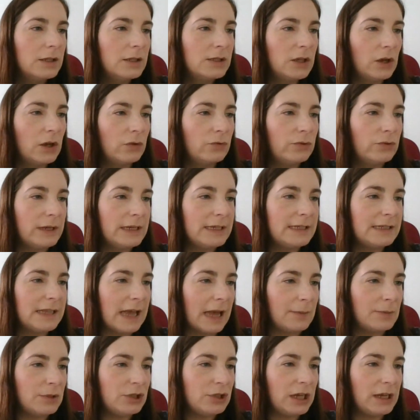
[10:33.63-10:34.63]
So
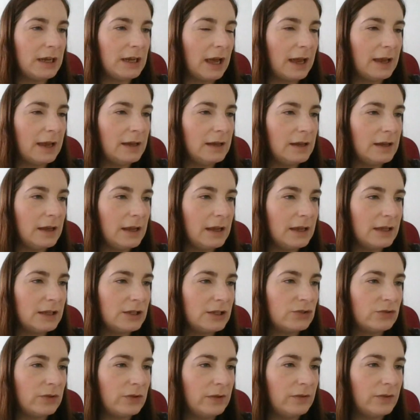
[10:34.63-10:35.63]
reception and
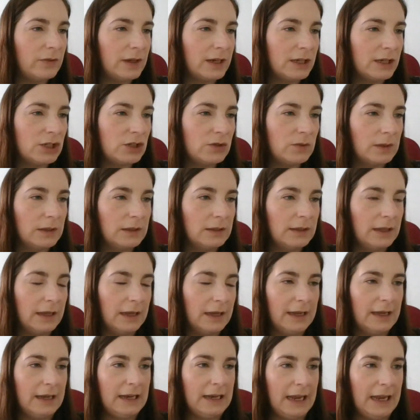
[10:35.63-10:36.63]
nursery virtual
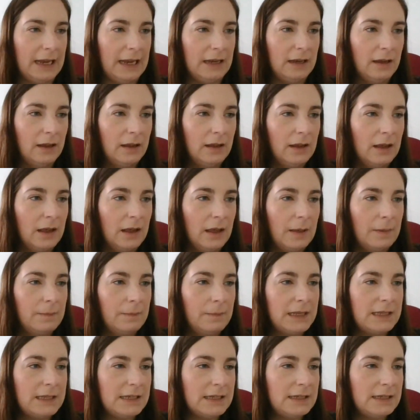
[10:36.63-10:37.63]
learning
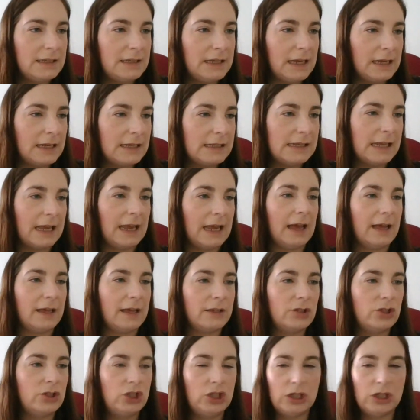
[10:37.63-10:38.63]
Mrs. Dixie
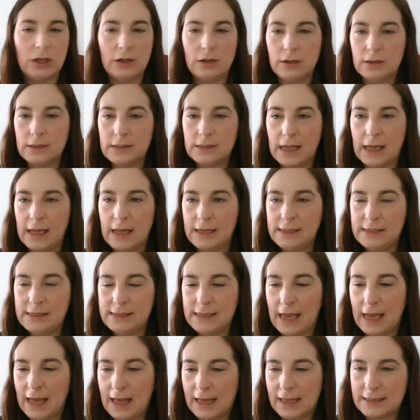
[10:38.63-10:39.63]
has
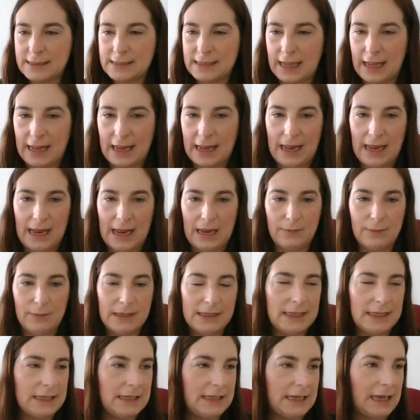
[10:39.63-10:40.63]
chosen Darcy.
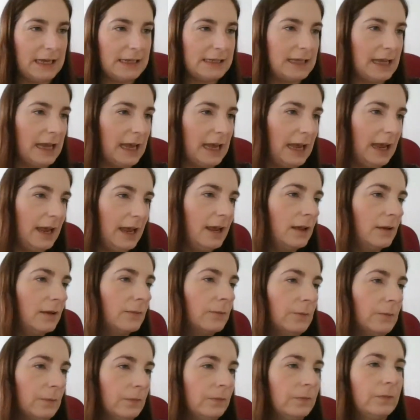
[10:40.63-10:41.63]
Mrs. Dixie.